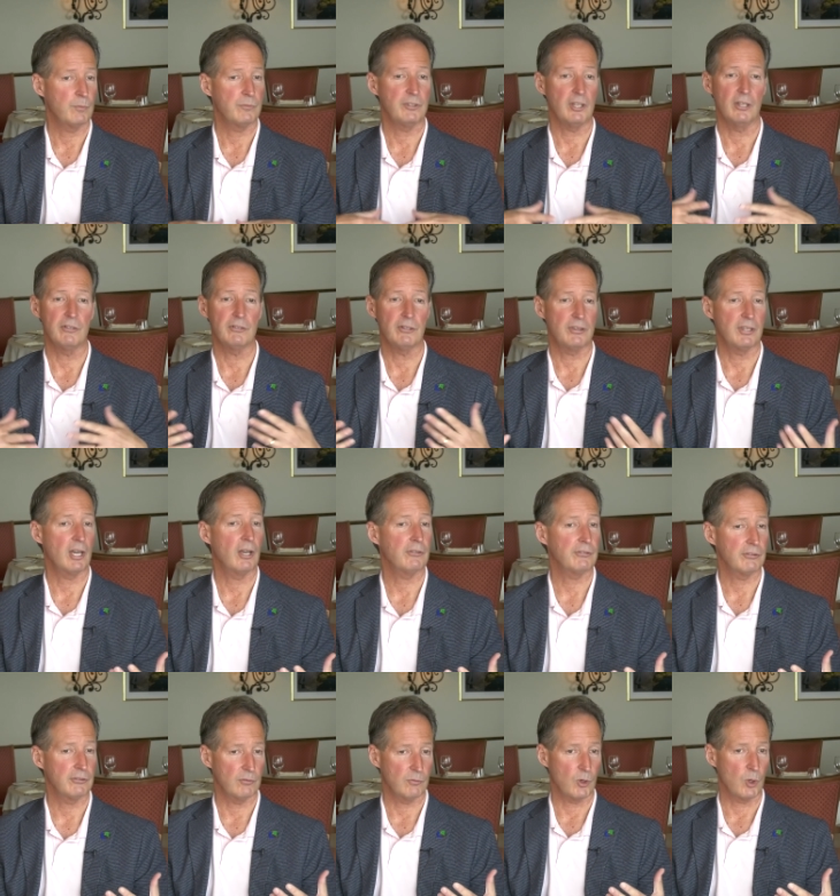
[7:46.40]
tens of
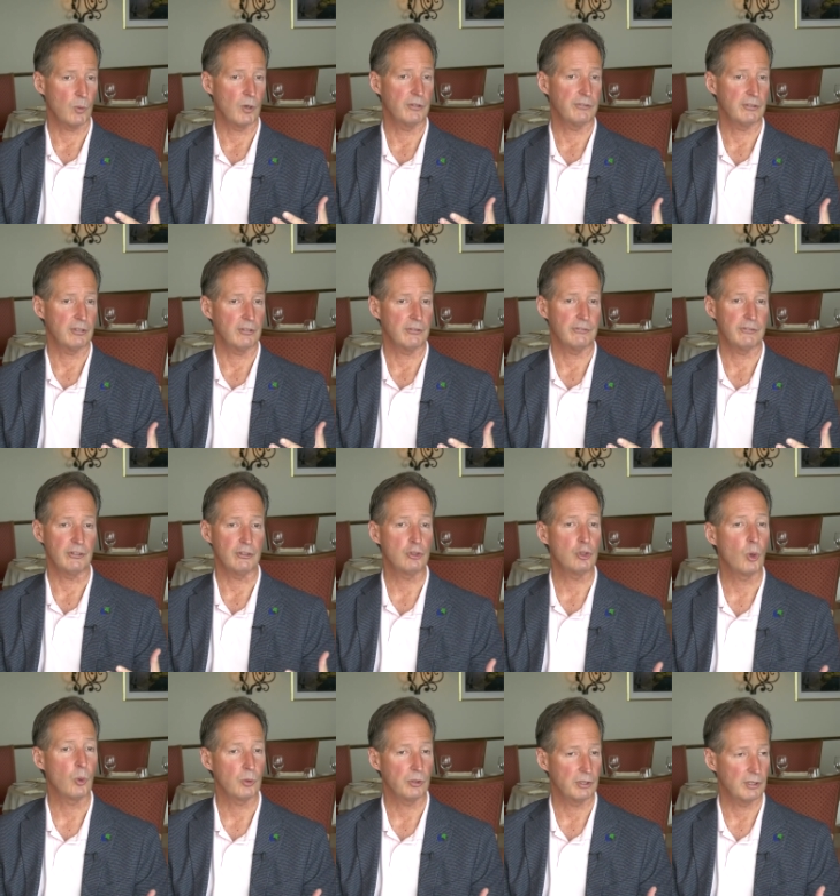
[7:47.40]
thousands of our residents that
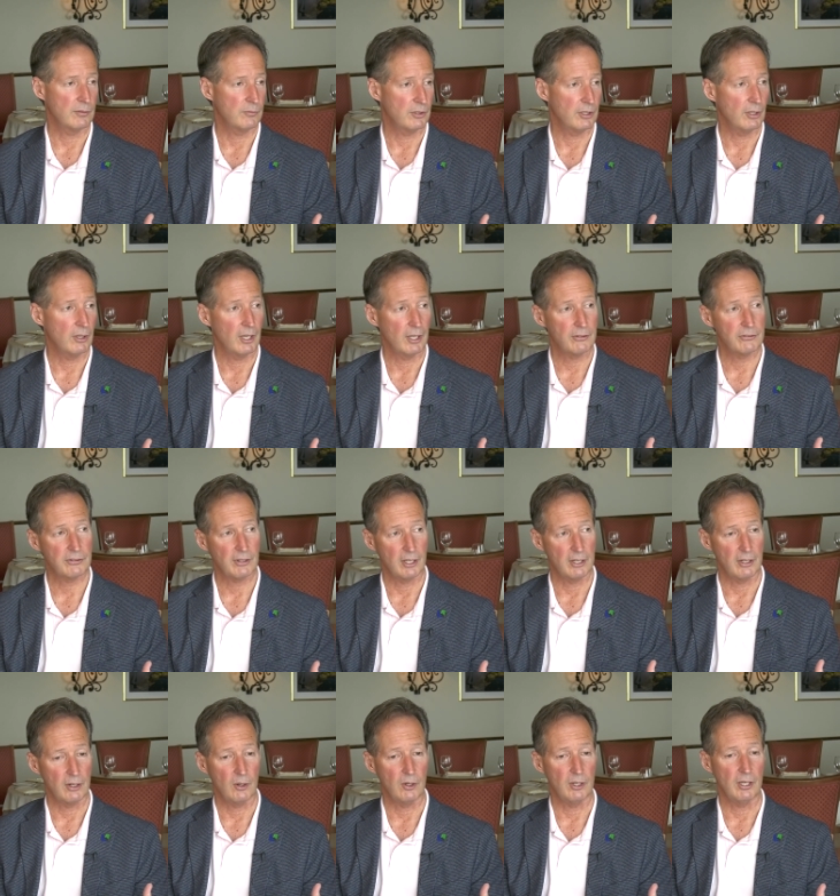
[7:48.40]
don't live in the
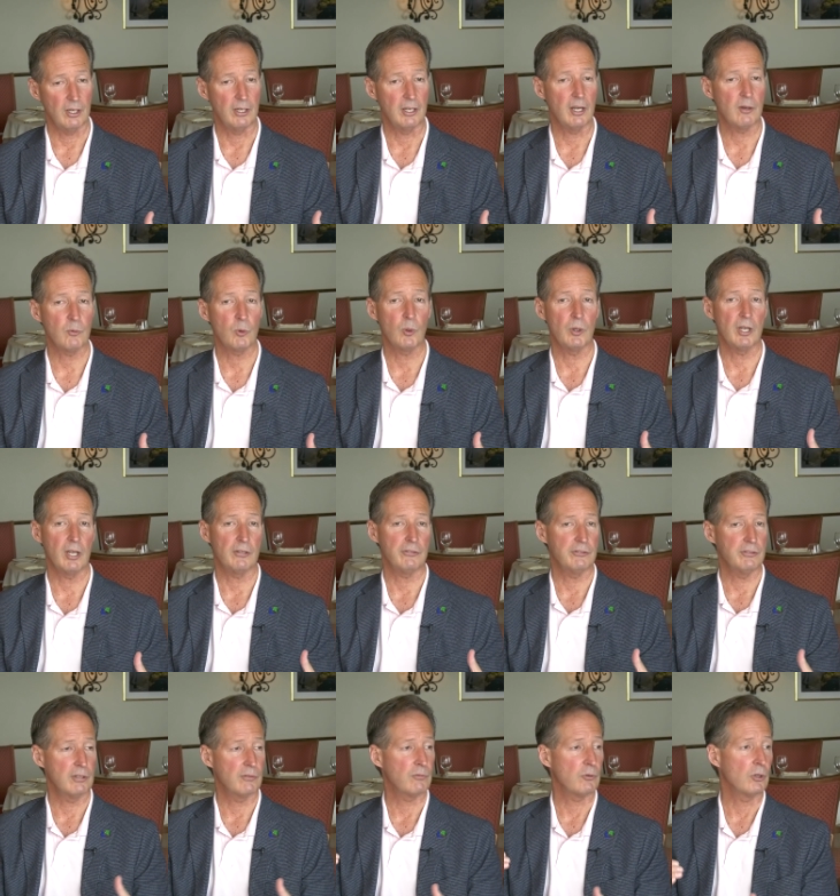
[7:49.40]
landslide area, and everyone
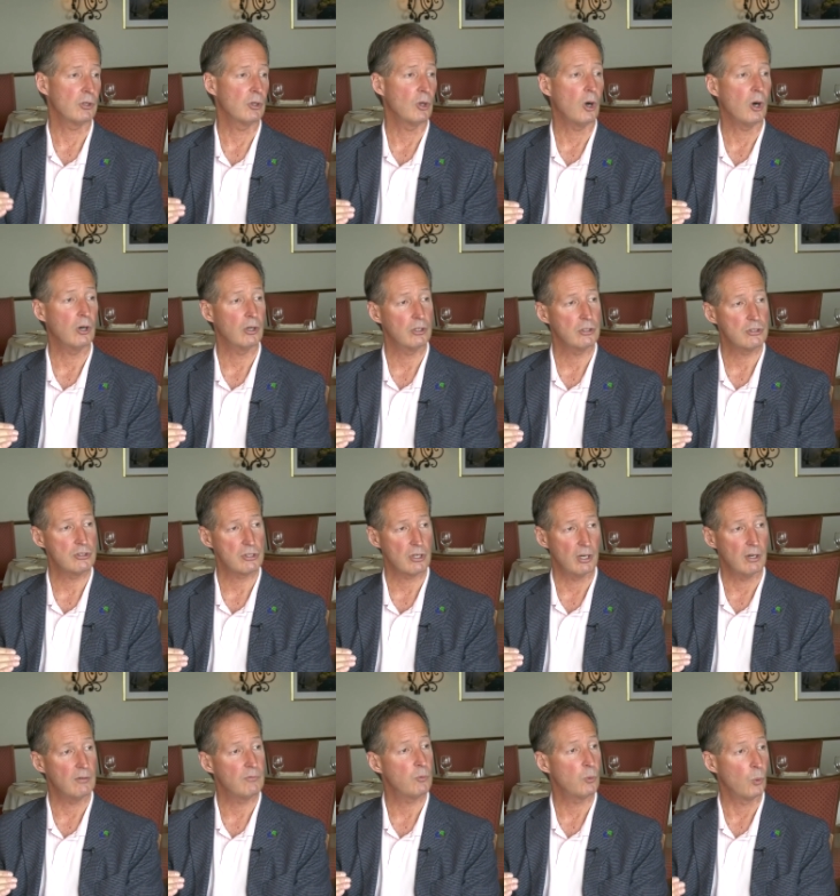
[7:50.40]
has different knowledge
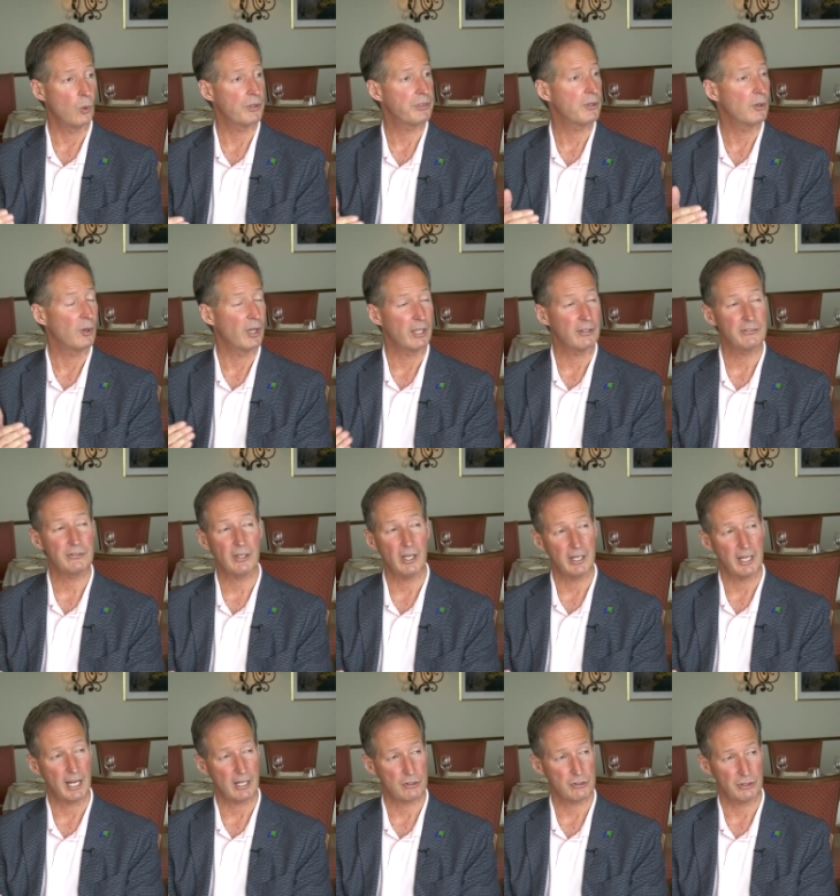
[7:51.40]
of what the
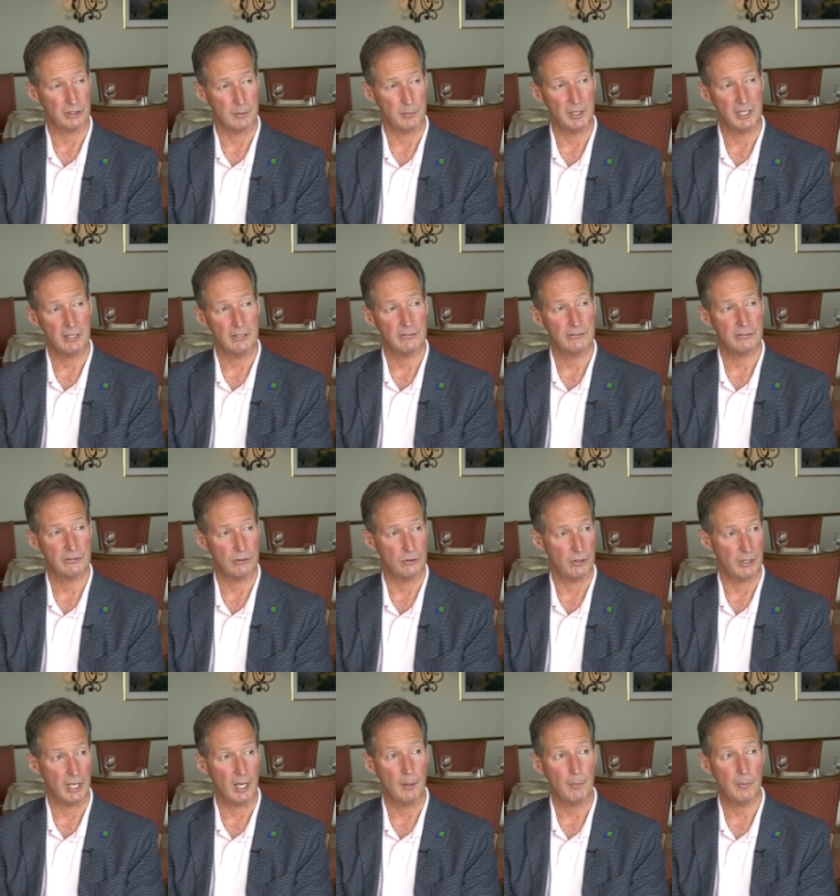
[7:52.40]
landslide actually means
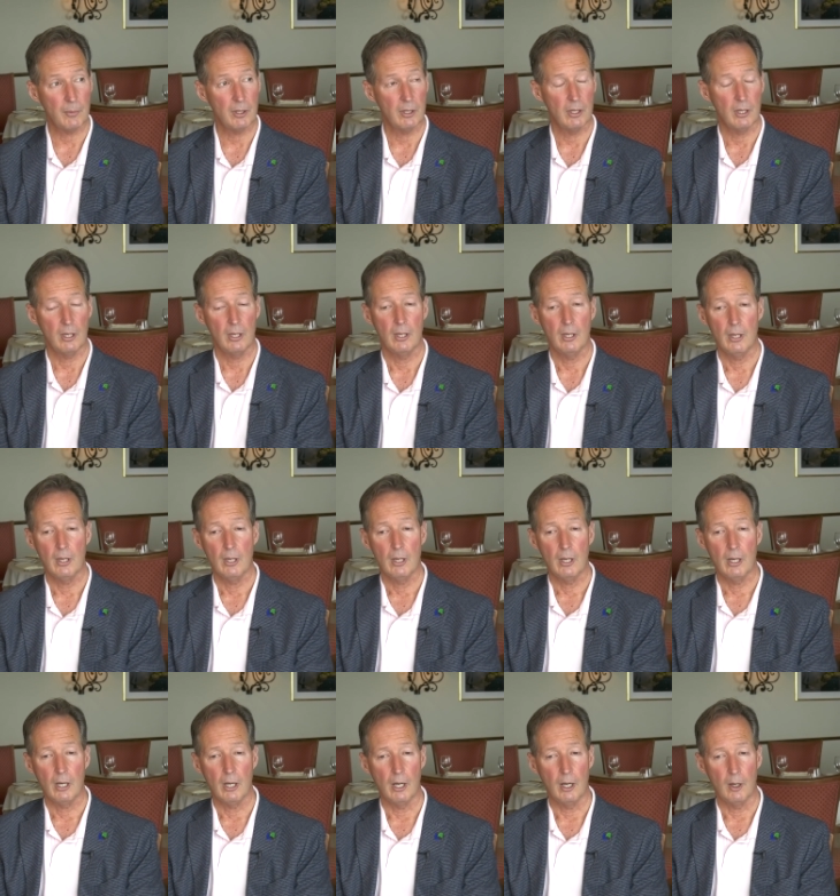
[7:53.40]
to them.
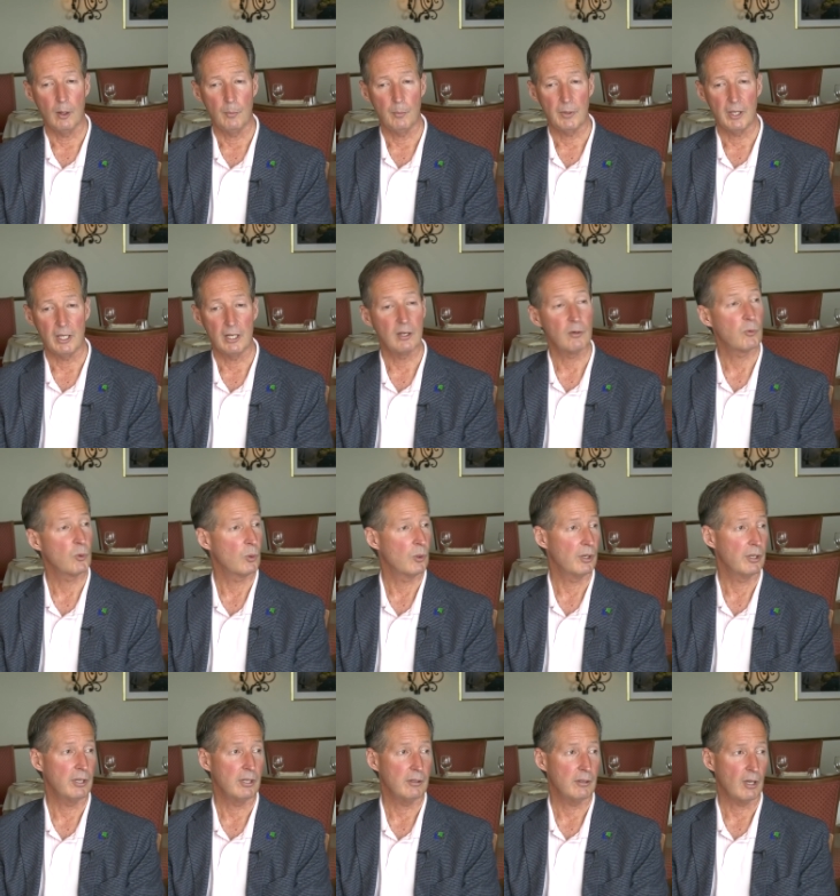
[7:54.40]
Um, and
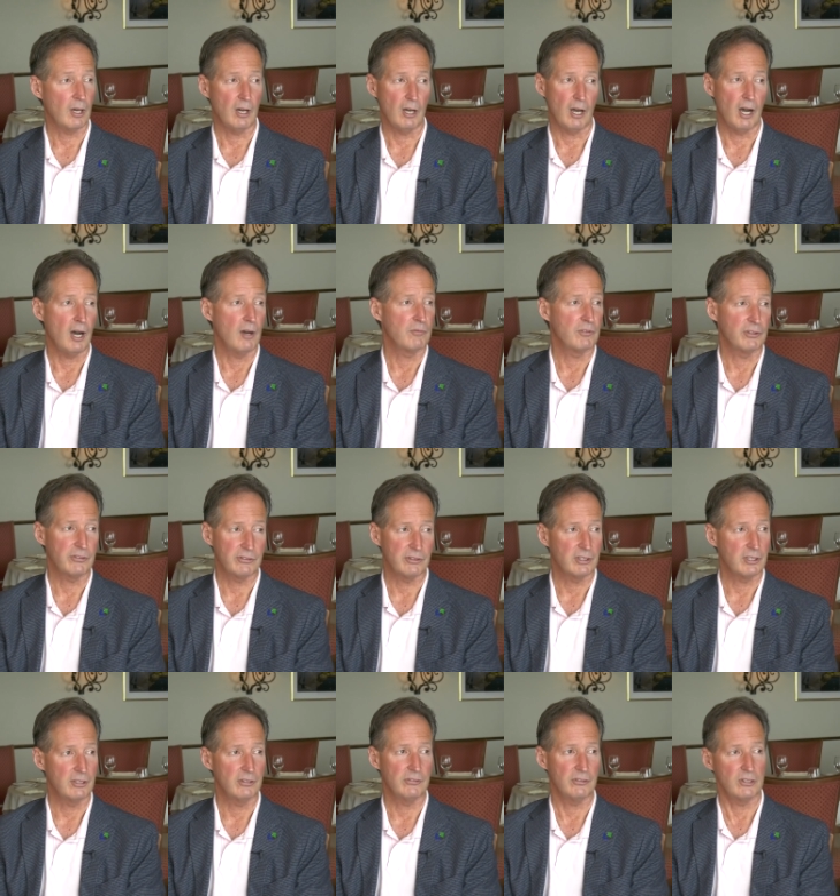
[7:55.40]
everyone
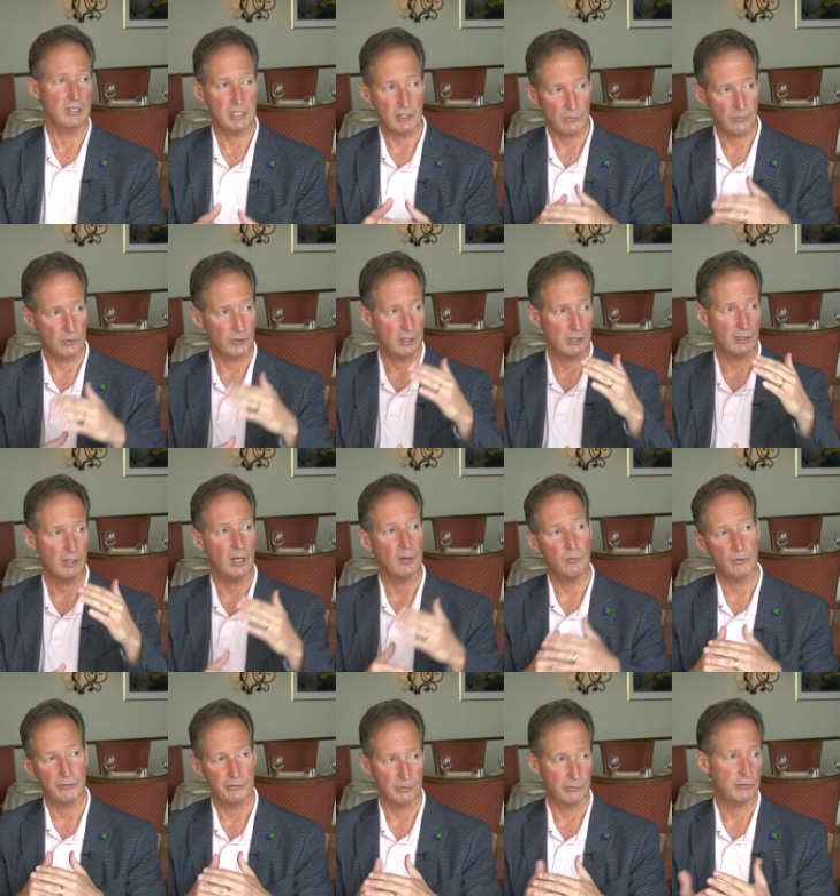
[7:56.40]
obviously is in different
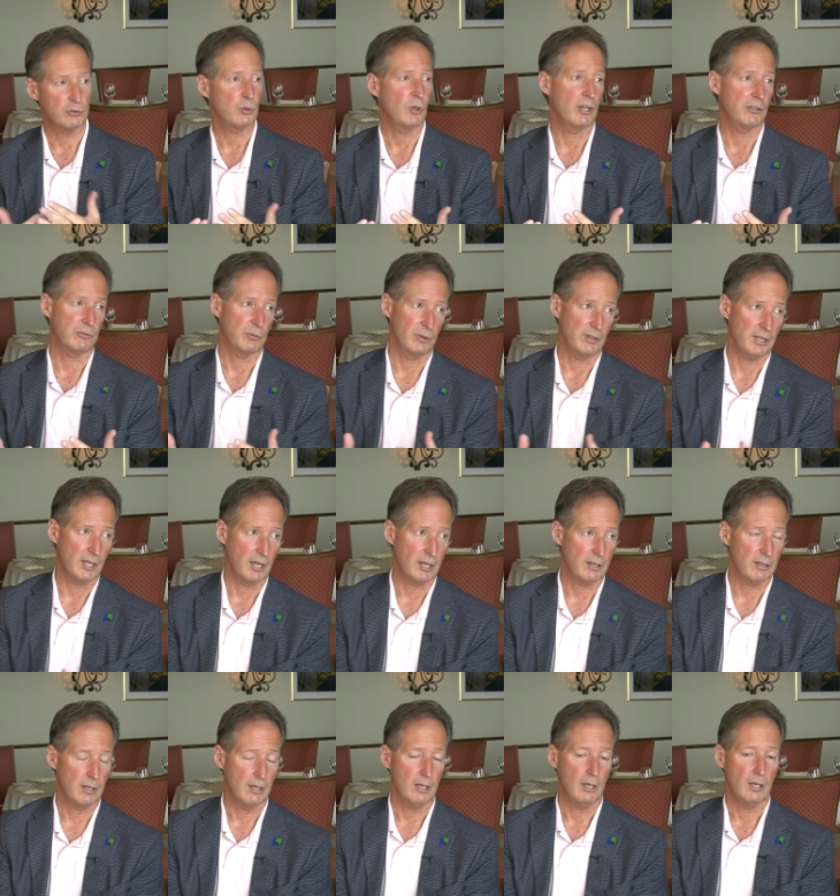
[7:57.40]
levels of stress with that,